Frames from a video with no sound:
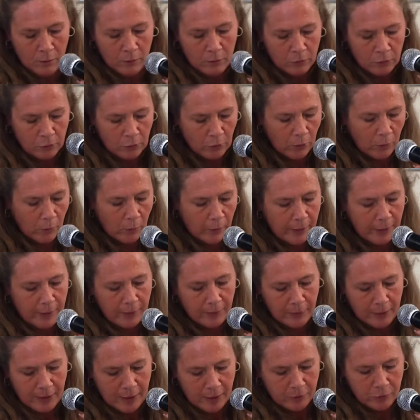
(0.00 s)
So,
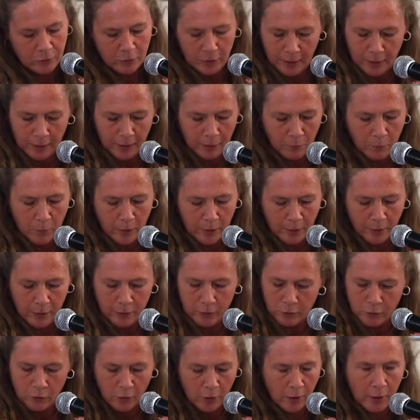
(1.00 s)
in the essay, I went on
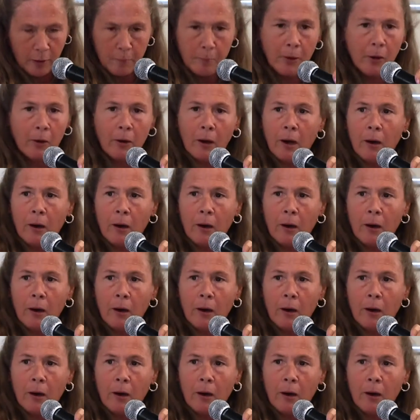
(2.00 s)
to talk about